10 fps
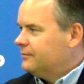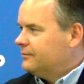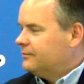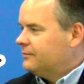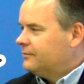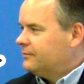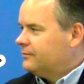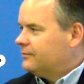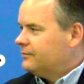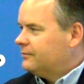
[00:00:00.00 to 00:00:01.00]

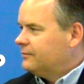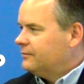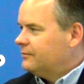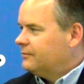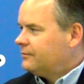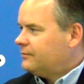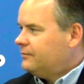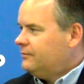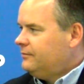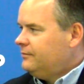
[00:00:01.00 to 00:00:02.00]

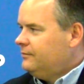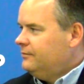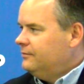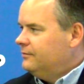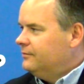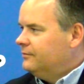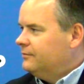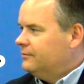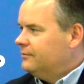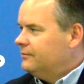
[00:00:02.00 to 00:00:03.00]

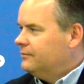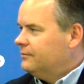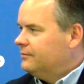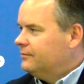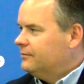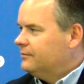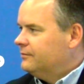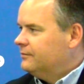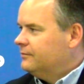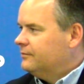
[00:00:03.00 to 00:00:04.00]

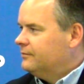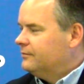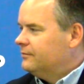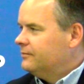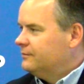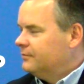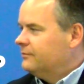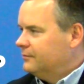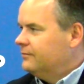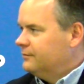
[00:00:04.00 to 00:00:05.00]

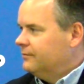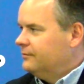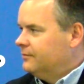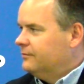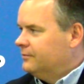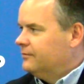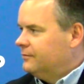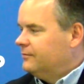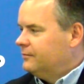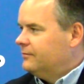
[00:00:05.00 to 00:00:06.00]

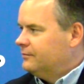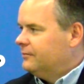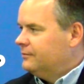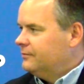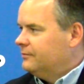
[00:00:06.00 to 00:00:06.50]
The person shown says nothing.